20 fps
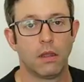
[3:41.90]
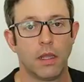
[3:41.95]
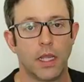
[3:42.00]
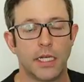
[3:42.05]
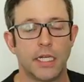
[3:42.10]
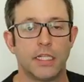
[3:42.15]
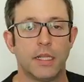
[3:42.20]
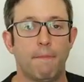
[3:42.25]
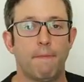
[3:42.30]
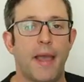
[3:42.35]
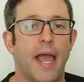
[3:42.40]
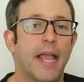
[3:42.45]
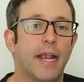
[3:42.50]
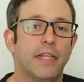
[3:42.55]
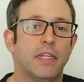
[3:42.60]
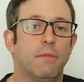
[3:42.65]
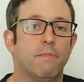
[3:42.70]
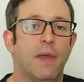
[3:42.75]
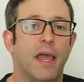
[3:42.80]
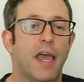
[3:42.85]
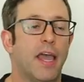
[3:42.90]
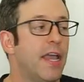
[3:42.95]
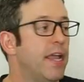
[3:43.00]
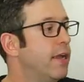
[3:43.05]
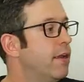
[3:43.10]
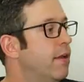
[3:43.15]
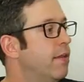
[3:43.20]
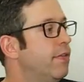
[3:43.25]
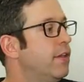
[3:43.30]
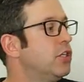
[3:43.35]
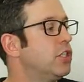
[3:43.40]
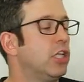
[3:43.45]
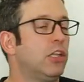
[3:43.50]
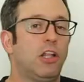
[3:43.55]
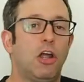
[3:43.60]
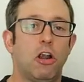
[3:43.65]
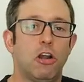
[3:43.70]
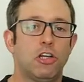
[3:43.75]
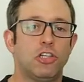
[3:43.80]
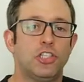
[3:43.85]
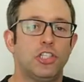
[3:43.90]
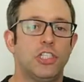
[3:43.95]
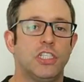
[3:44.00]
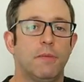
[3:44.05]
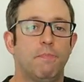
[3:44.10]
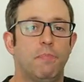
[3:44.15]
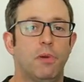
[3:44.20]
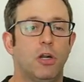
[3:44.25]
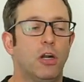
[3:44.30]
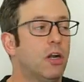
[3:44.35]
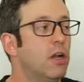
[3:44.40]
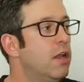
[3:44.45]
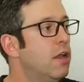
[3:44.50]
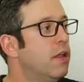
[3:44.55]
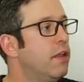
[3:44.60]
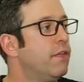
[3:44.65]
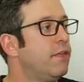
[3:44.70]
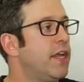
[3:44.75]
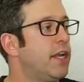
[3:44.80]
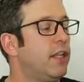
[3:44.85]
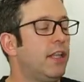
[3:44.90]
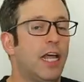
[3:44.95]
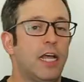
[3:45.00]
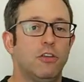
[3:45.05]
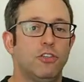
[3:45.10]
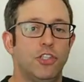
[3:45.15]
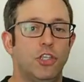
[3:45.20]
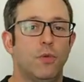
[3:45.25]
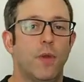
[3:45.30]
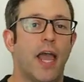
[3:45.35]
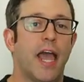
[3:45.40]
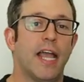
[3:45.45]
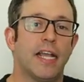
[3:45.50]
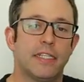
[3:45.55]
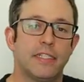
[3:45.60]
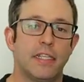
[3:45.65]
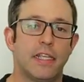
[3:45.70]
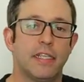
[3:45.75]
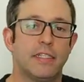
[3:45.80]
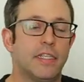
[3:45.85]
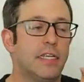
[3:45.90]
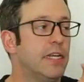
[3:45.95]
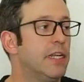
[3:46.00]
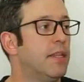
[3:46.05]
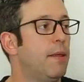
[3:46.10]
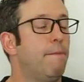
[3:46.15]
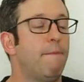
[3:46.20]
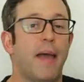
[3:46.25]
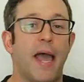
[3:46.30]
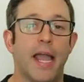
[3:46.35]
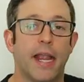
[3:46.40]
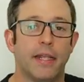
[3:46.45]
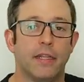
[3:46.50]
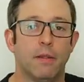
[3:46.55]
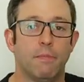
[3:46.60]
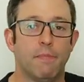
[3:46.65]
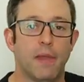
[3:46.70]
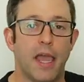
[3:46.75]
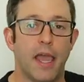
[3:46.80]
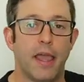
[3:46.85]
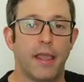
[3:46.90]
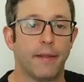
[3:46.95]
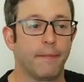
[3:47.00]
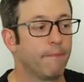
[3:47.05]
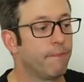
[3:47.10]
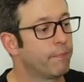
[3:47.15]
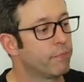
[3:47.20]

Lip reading: And in the back of the bag, there's a large zipper that allows you access into the back of the bag.